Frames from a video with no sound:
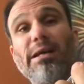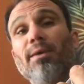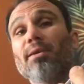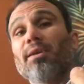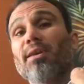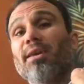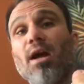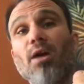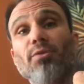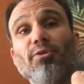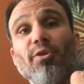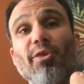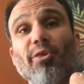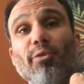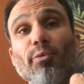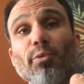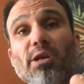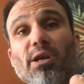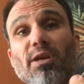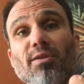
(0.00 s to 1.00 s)
going to count to
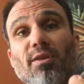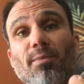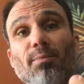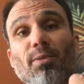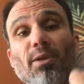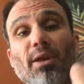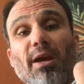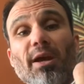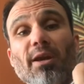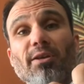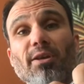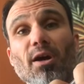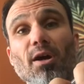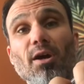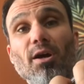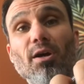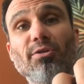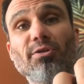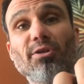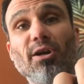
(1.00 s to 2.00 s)
3 and then play
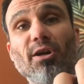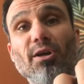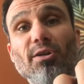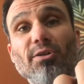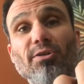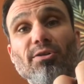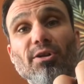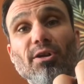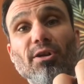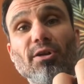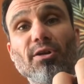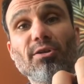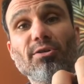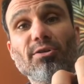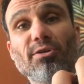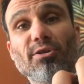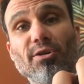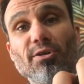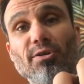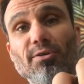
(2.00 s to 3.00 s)
da, da, da,
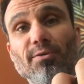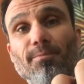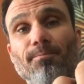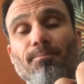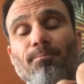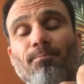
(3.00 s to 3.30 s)
da.